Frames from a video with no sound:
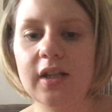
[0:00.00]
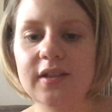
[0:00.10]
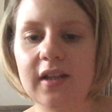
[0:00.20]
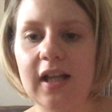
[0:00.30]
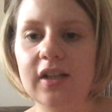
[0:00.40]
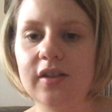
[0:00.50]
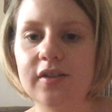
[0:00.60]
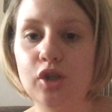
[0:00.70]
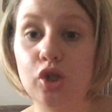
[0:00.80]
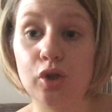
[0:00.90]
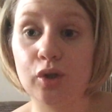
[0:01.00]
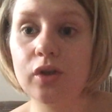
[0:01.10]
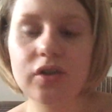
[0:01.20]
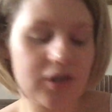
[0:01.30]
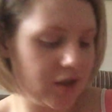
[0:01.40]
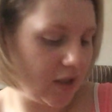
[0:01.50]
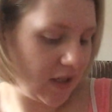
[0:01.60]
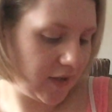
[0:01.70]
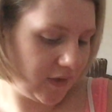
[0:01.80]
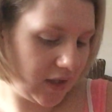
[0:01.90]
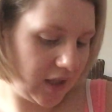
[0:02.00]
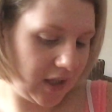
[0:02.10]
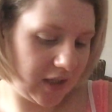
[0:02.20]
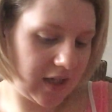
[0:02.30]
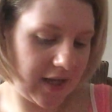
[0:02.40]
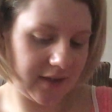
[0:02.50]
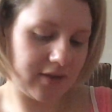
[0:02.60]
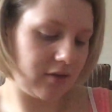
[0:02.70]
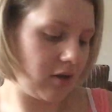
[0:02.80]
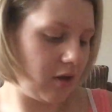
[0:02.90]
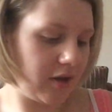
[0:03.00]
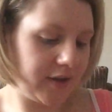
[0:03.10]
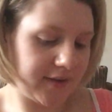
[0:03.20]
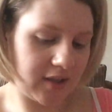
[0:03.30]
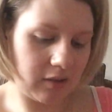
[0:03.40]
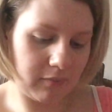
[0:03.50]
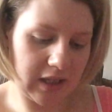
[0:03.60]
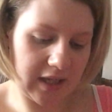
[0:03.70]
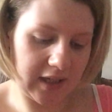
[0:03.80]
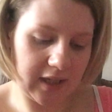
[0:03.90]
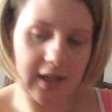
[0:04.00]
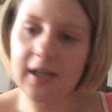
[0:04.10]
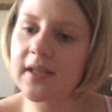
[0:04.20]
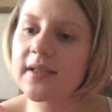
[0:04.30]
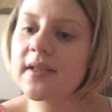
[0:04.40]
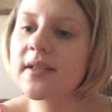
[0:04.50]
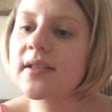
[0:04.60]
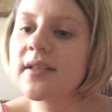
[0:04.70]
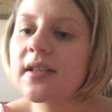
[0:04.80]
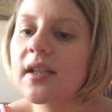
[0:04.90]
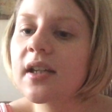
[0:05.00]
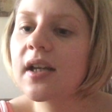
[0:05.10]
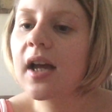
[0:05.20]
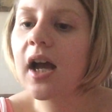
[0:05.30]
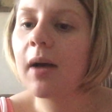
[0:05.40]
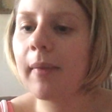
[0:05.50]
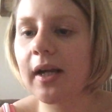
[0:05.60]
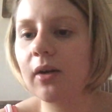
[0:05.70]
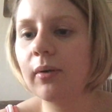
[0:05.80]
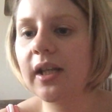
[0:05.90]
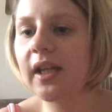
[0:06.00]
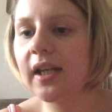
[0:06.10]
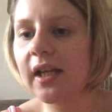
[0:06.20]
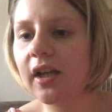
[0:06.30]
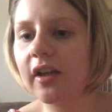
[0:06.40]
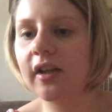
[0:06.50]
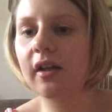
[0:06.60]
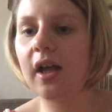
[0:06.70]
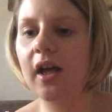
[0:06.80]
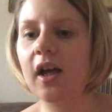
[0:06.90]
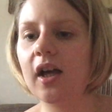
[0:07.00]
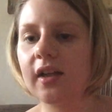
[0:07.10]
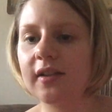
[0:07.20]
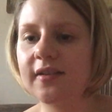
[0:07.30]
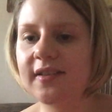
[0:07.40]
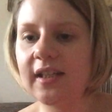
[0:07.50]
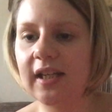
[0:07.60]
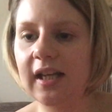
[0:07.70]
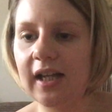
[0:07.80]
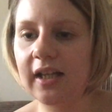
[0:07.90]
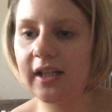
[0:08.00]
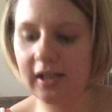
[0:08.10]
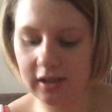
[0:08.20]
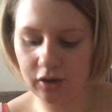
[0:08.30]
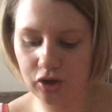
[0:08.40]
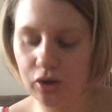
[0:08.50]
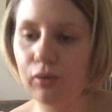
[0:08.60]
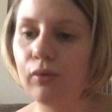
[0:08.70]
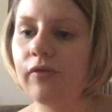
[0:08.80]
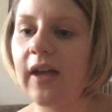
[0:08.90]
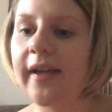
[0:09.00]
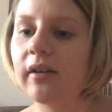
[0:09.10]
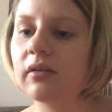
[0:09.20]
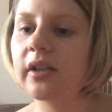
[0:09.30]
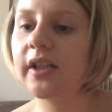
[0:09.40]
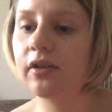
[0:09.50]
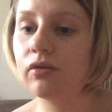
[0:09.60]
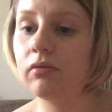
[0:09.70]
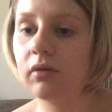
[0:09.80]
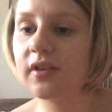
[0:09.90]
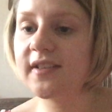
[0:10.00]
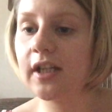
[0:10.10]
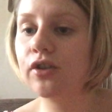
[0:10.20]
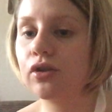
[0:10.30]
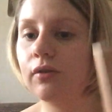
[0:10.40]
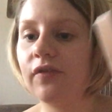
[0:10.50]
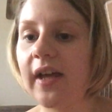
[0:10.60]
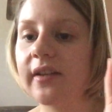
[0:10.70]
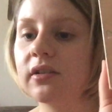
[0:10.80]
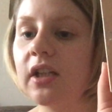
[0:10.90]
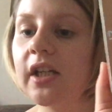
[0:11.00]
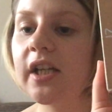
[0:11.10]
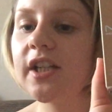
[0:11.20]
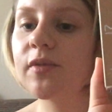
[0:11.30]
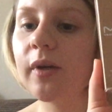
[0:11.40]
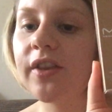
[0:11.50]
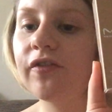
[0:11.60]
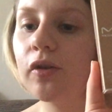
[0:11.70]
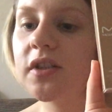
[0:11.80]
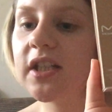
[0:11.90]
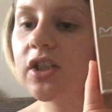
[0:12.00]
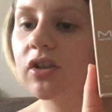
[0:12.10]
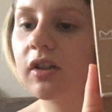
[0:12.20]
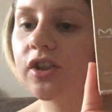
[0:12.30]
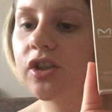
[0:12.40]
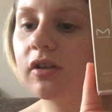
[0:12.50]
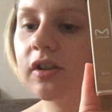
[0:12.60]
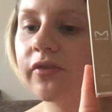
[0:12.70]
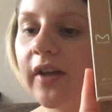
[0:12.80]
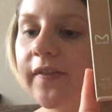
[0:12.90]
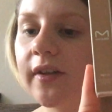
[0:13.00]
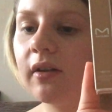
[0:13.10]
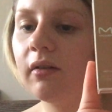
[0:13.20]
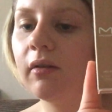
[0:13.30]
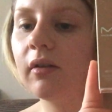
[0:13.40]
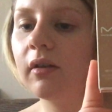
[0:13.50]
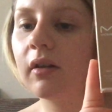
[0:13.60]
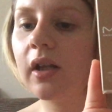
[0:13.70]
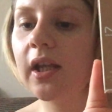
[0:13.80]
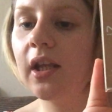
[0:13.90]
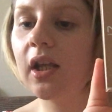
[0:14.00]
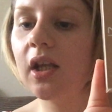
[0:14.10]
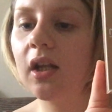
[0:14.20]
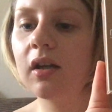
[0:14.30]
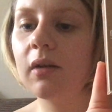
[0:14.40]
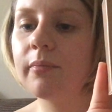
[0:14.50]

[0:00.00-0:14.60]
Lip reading: So that looks good. The next item is Macqueen concealer in Jewel Veil, in Concealer Dual Veil. It's worth $14. You could have had the in